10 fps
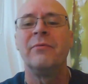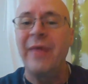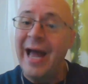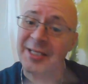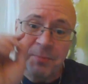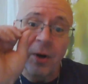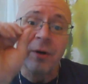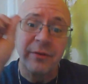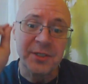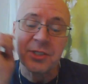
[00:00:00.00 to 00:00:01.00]
that's
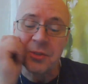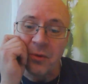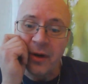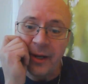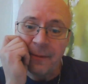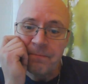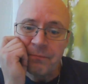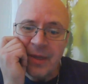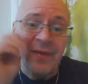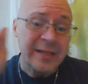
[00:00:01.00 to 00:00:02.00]
part of this story,
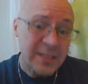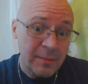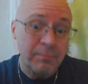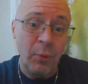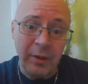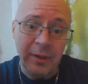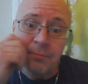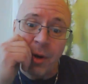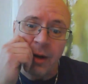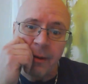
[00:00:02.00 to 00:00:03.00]
and that's an important
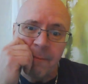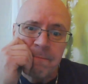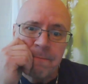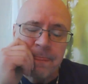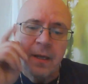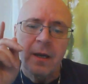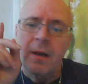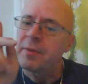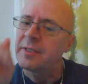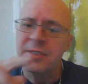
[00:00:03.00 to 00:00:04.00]
part.
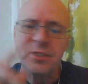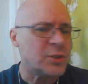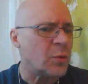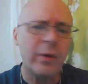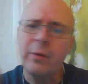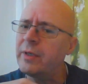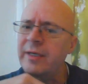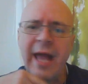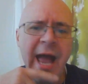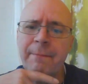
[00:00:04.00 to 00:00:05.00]
But this story
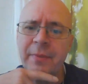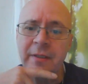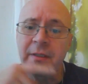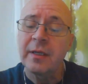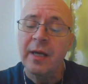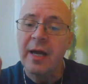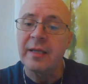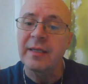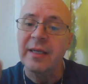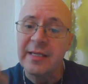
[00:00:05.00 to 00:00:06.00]
wouldn't happen
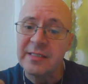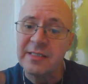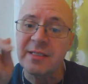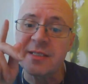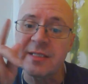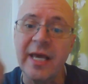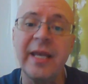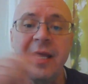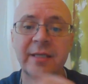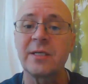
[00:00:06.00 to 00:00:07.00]
unless the
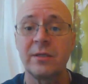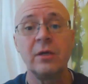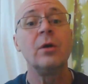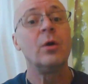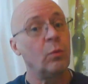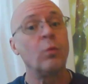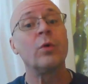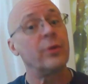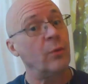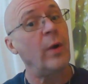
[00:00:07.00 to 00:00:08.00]
settings were
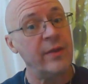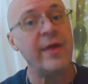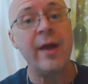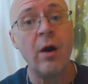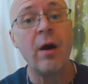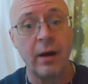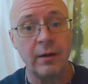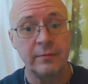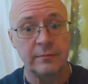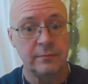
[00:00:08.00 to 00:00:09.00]
the way they are.
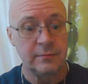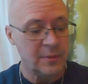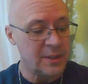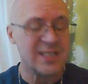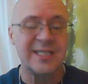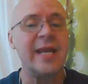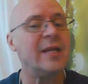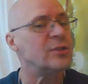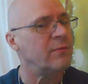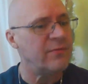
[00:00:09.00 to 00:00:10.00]
The
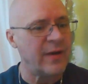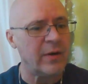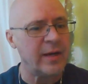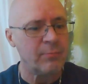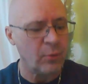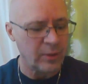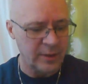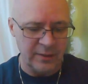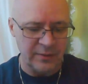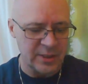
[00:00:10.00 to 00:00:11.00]
settings are very
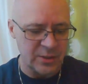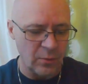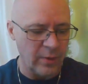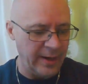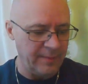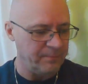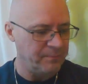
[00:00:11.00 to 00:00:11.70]
important in this story.